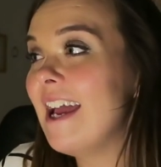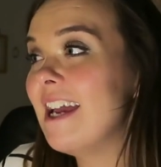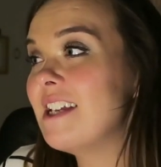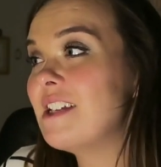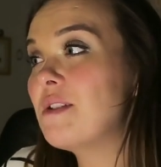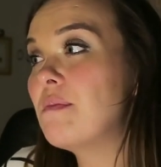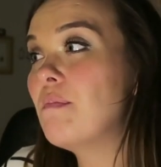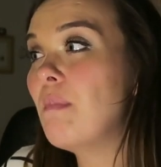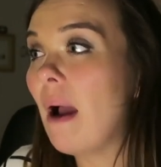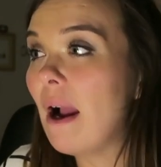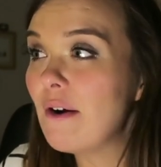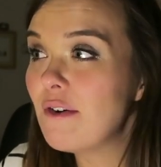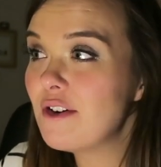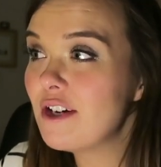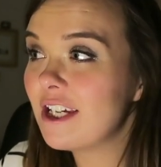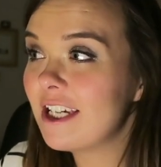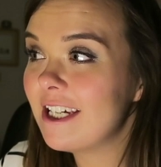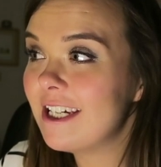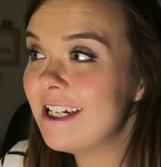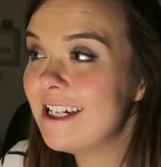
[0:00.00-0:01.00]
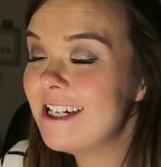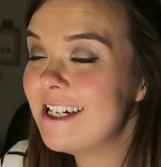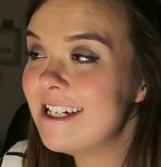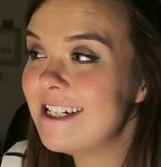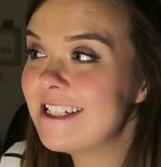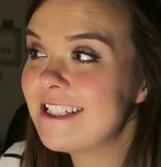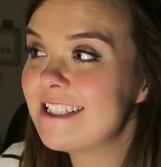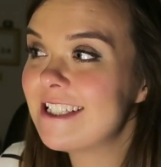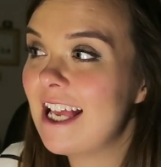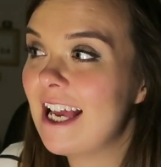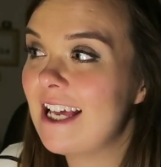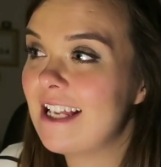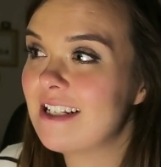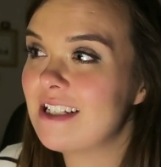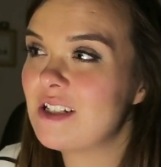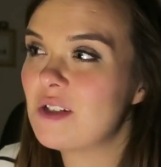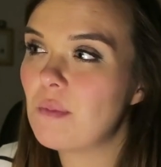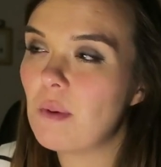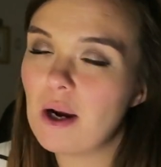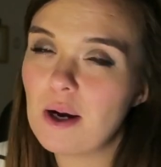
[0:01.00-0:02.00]
asparagus
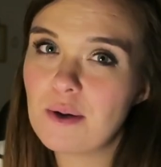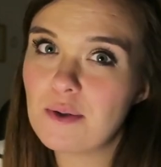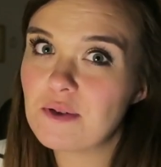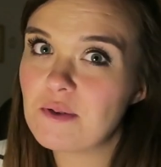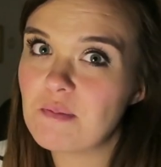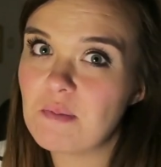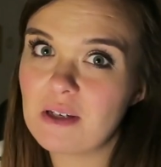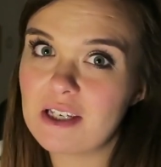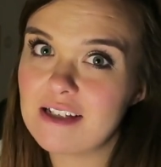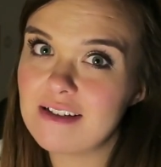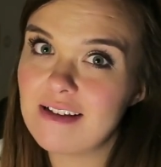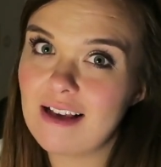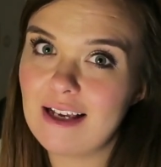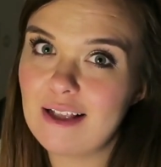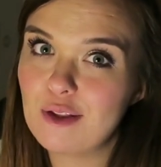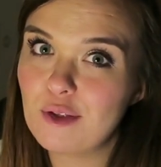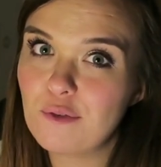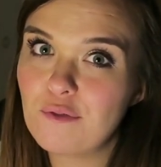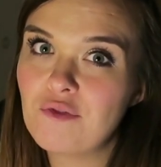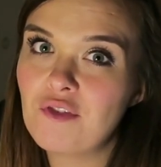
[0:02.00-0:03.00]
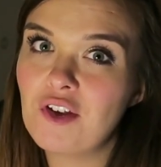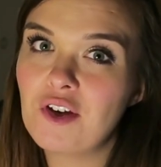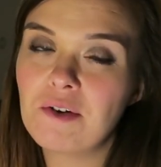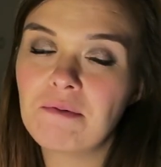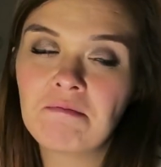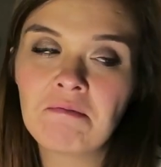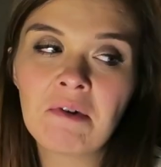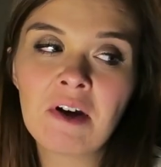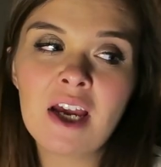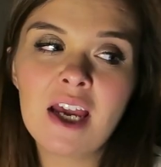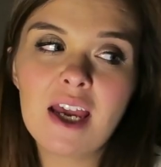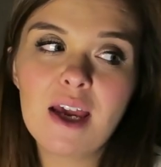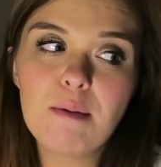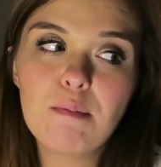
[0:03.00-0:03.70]
and sprouts because I love them.